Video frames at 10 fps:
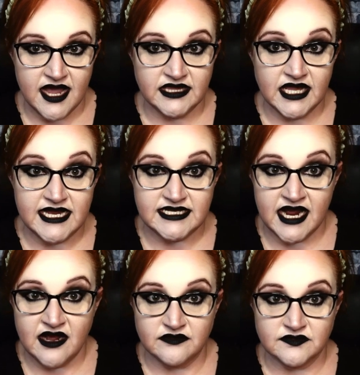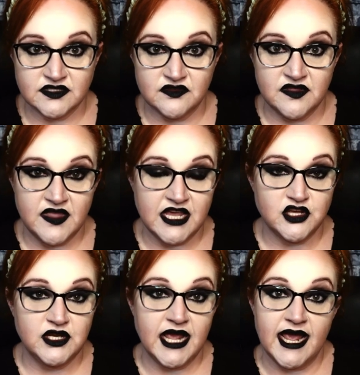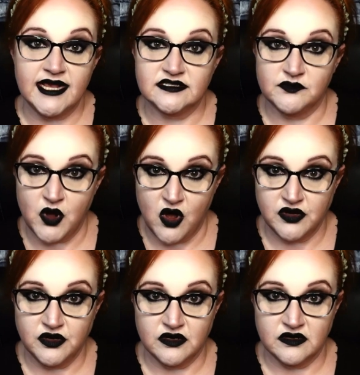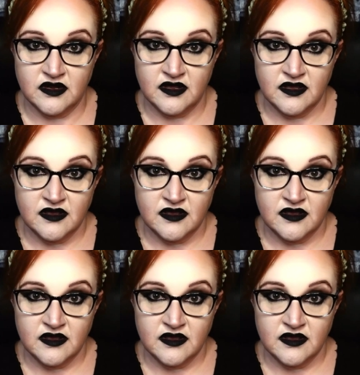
and lay down so that they could gaze upon her.